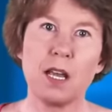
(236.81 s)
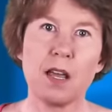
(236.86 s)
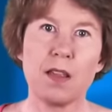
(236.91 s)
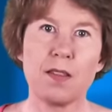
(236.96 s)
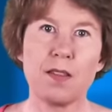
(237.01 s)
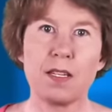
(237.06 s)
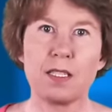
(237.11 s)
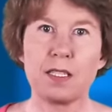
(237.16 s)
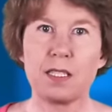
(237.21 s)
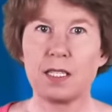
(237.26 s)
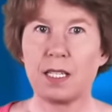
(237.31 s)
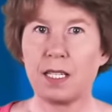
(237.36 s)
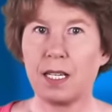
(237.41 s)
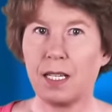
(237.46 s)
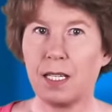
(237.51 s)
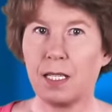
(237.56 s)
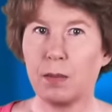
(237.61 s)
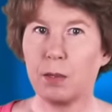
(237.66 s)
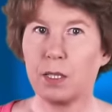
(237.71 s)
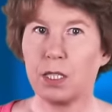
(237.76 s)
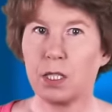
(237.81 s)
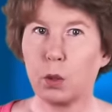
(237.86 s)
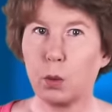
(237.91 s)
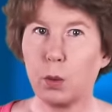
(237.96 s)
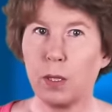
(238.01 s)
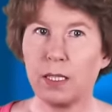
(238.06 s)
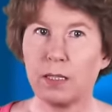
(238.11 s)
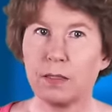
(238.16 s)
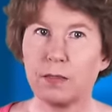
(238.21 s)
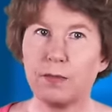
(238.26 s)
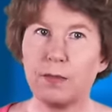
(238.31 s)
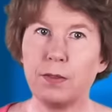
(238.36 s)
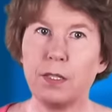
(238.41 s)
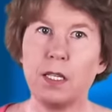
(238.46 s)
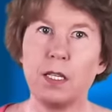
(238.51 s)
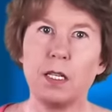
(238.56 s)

that's carbon 12.